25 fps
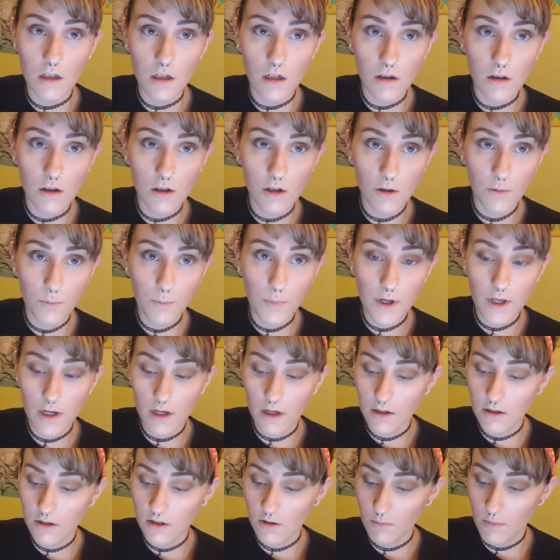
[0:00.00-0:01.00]
Get a little
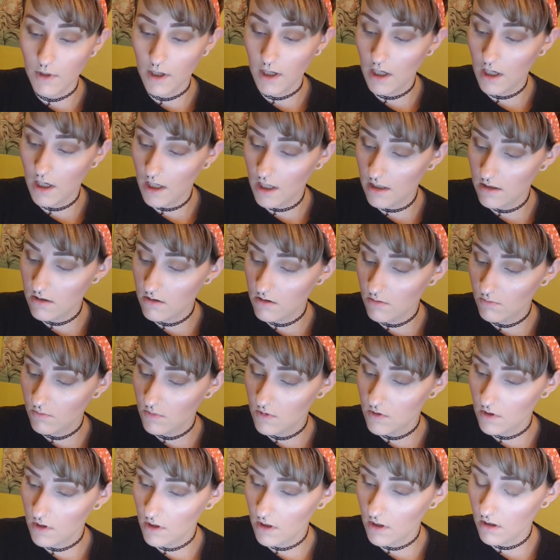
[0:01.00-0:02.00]
bit under my eyes, so
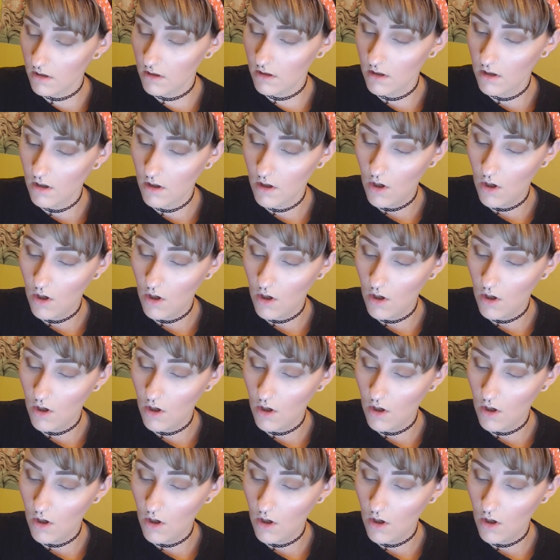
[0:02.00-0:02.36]
I'm just gonna